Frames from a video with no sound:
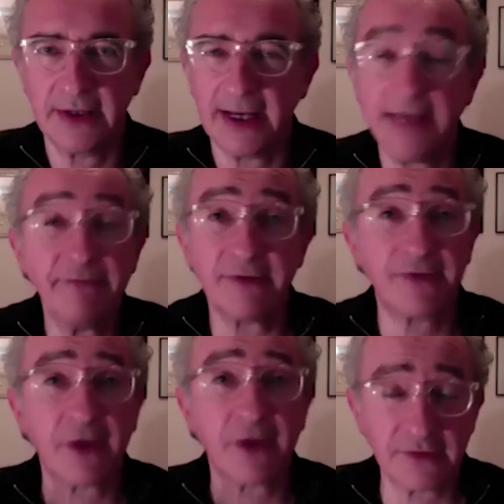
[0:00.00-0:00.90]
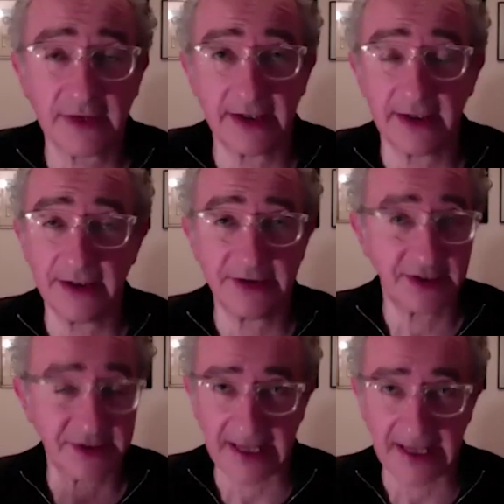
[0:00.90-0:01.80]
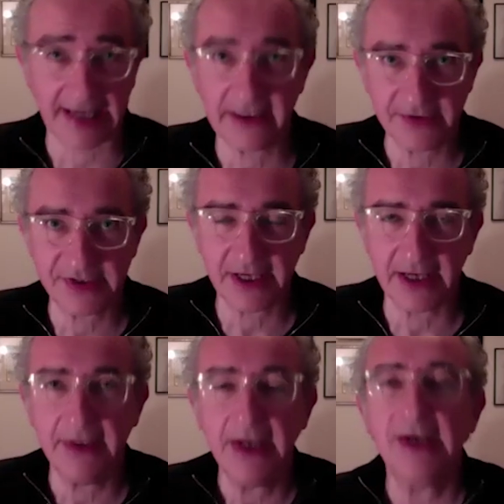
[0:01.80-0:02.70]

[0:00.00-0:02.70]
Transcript: uh, even if the content is exactly the same.